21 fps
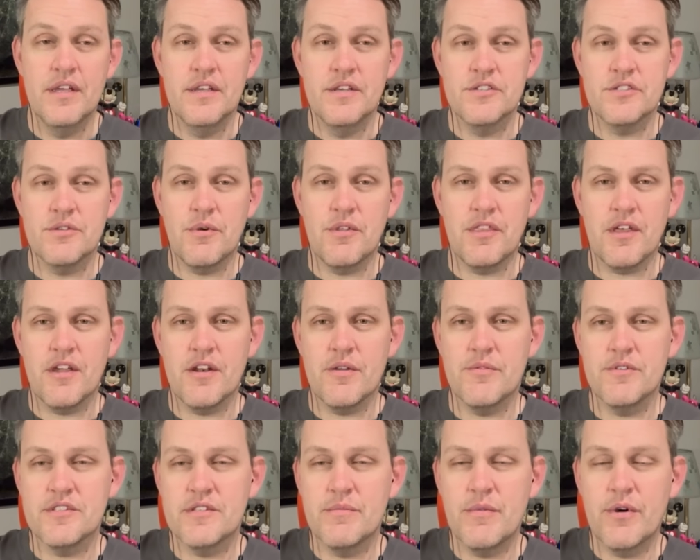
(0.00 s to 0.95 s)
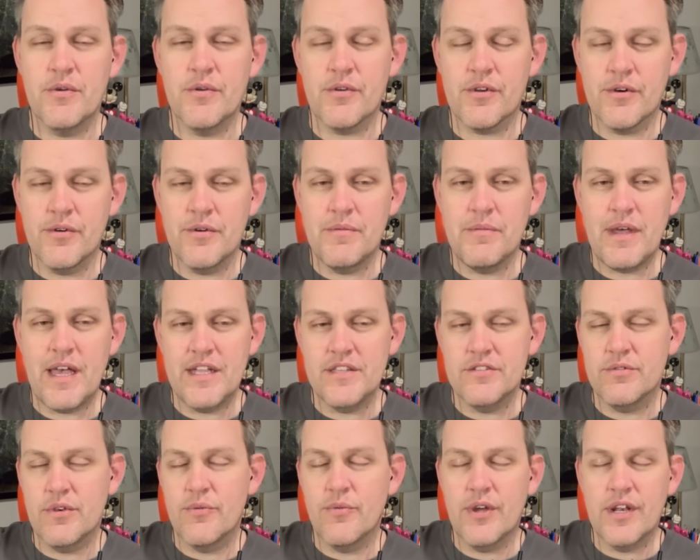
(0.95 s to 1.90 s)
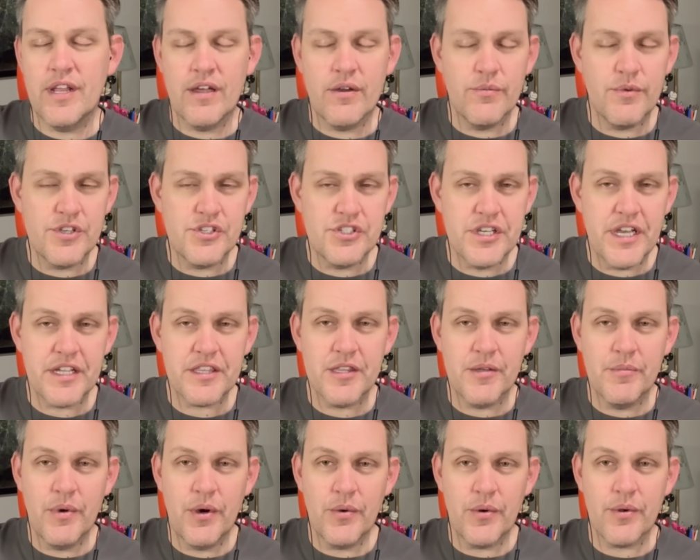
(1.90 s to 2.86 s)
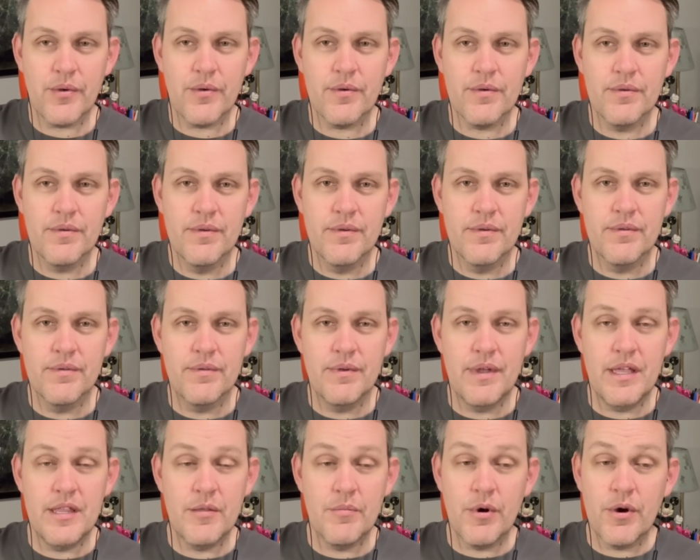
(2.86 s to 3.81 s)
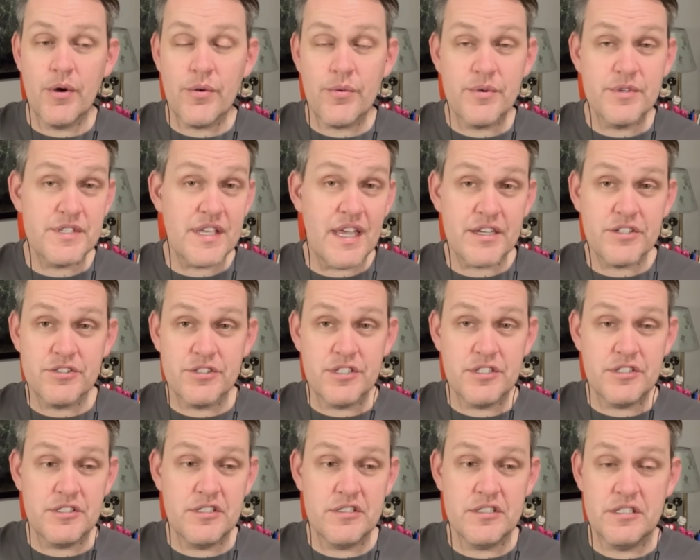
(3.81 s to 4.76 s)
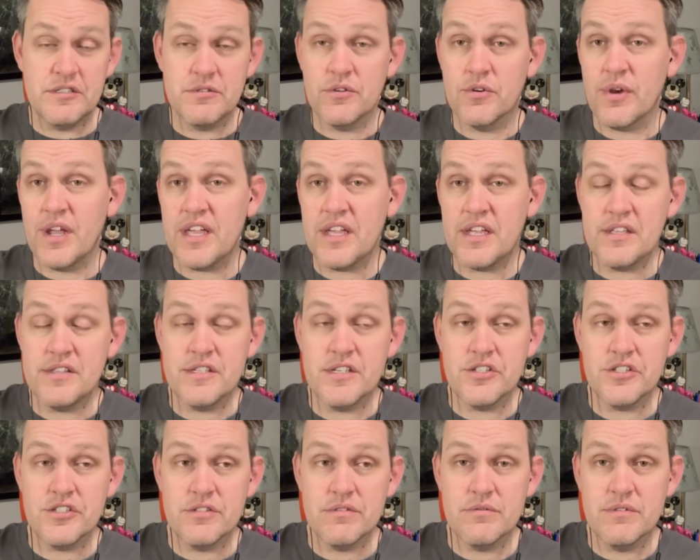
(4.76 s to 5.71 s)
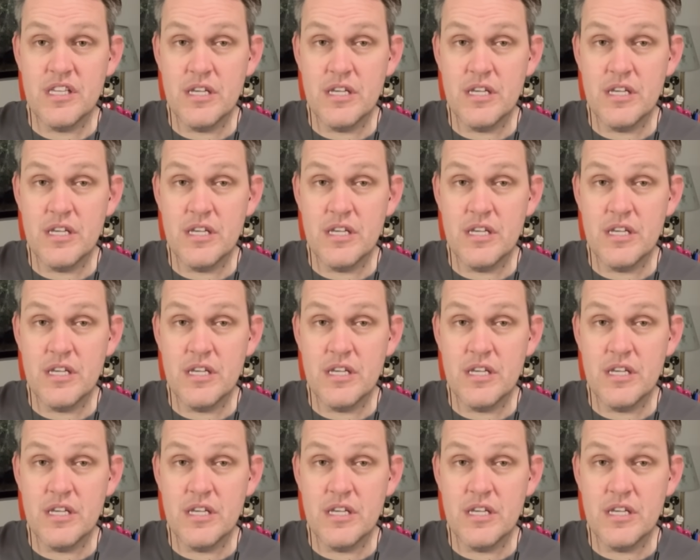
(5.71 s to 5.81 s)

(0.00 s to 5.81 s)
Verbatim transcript: So we thought it was the motor going bad, so we went out and we checked the motor, and the motor is actually still in great condition.